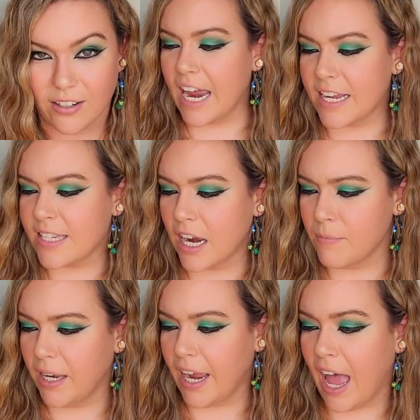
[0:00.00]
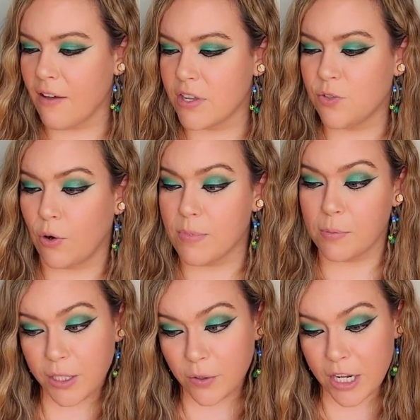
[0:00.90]
Next item that I have is from The
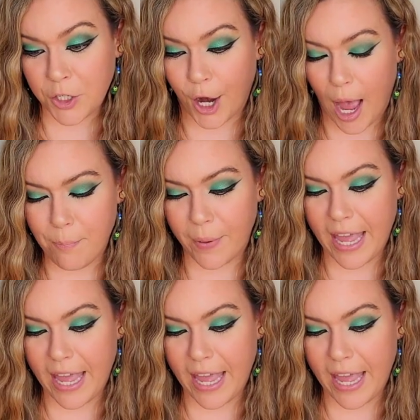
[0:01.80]
Beauty Crop,